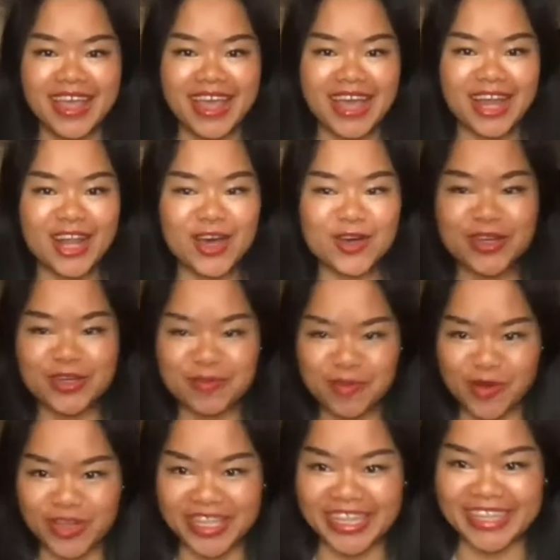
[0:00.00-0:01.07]
Hello,
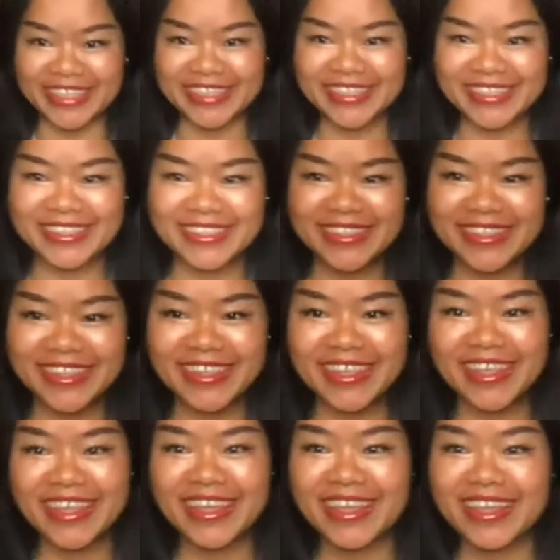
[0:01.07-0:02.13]
good morning.
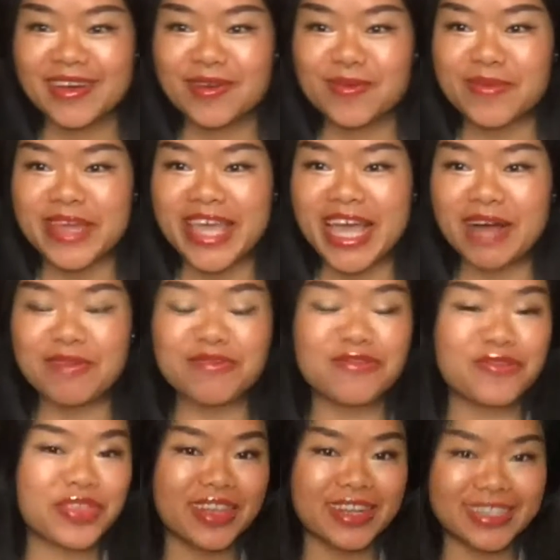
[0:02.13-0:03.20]
We
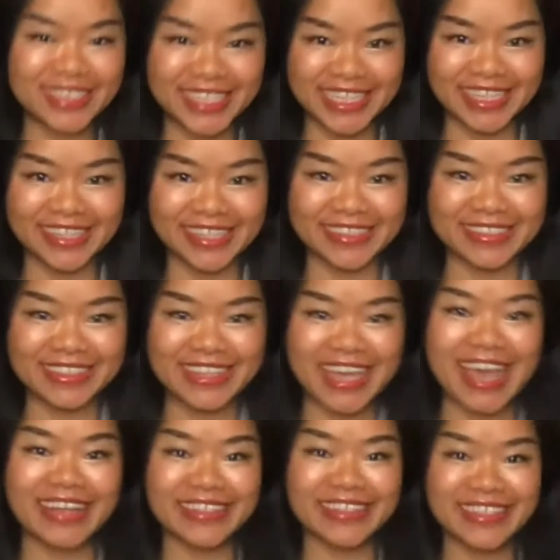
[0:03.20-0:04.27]
have
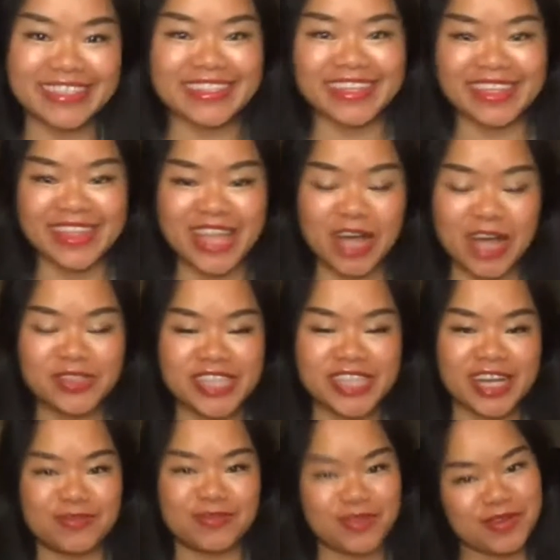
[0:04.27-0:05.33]
13 guests in
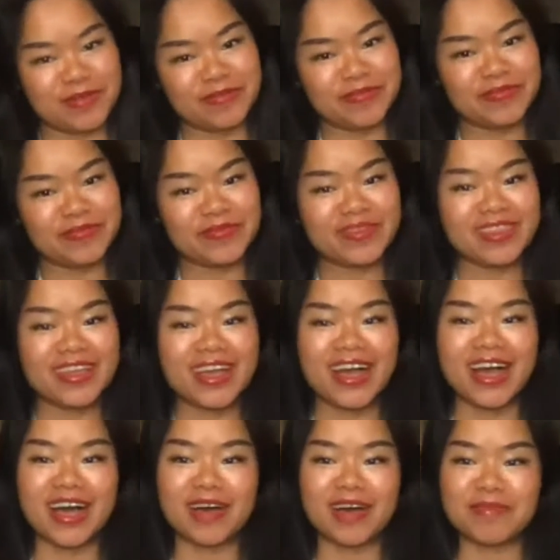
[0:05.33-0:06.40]
our chat room.
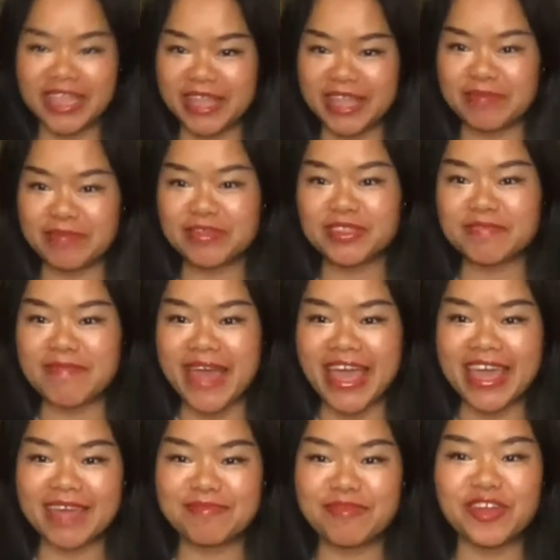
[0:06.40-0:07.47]
My name is
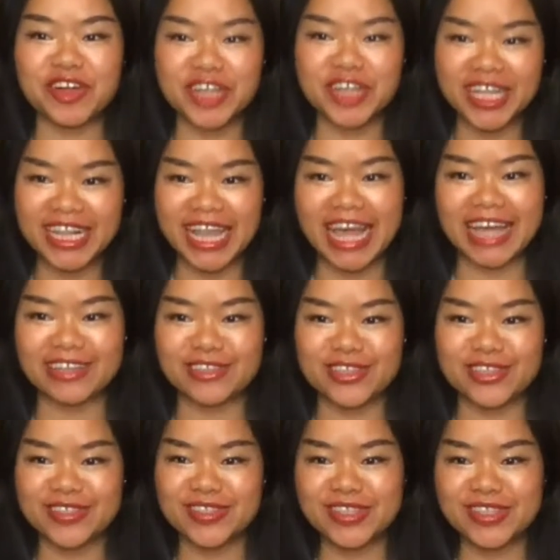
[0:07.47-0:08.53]
May. I'm very glad
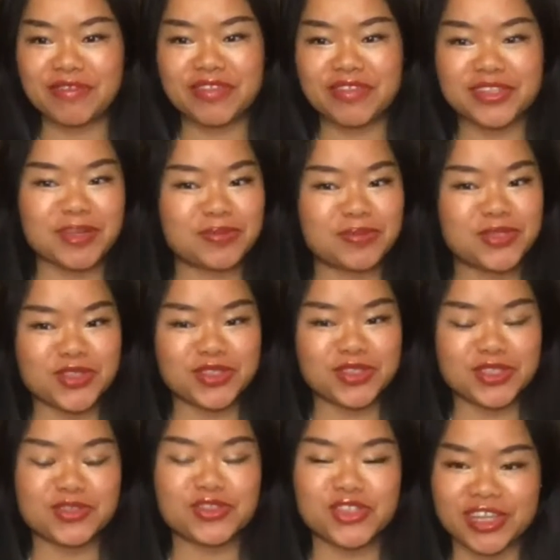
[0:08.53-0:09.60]
to have this opportunity
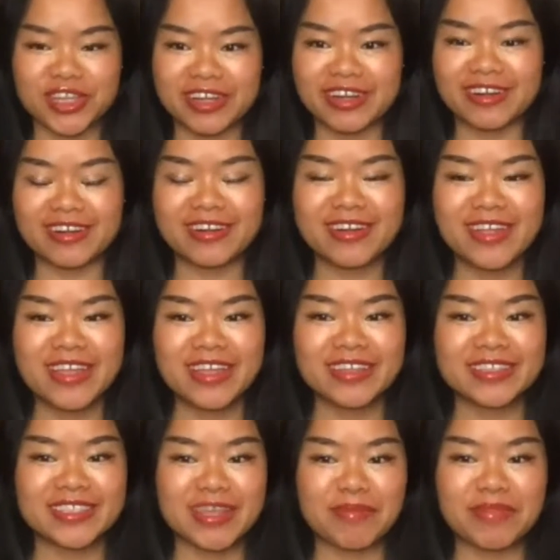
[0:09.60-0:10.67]
to share
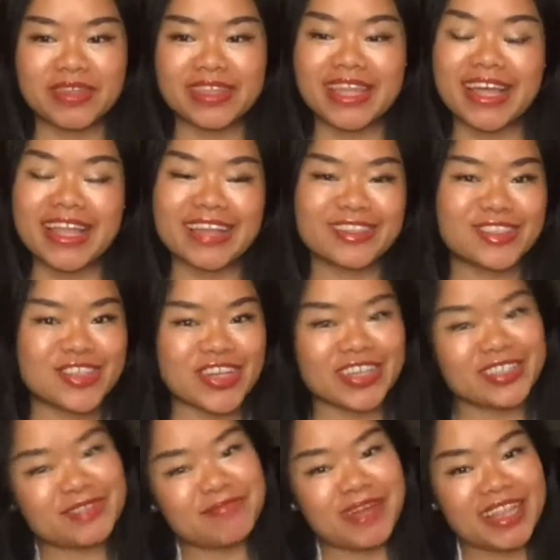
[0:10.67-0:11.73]
something that has
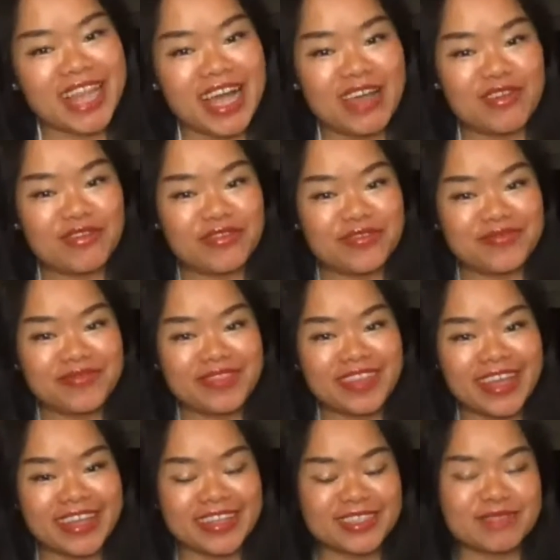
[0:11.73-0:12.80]
changed my life.
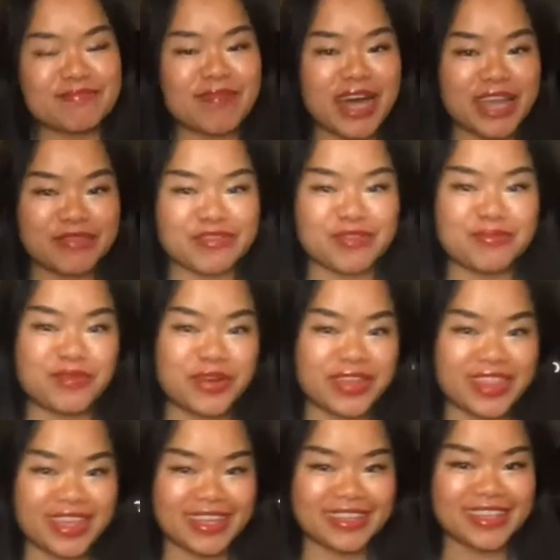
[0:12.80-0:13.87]
That is mindful
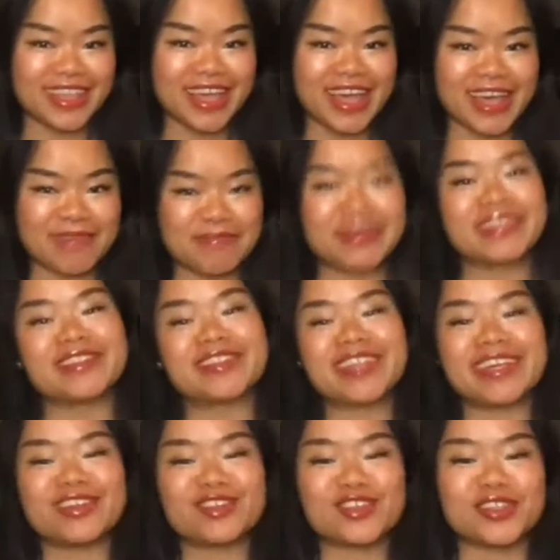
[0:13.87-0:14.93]
breathing and
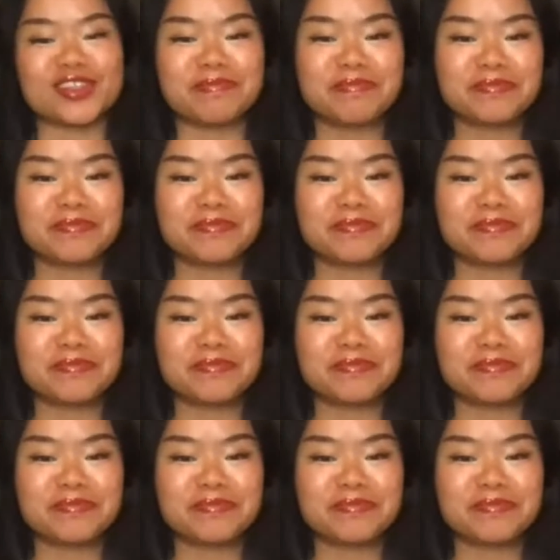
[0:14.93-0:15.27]
meditation.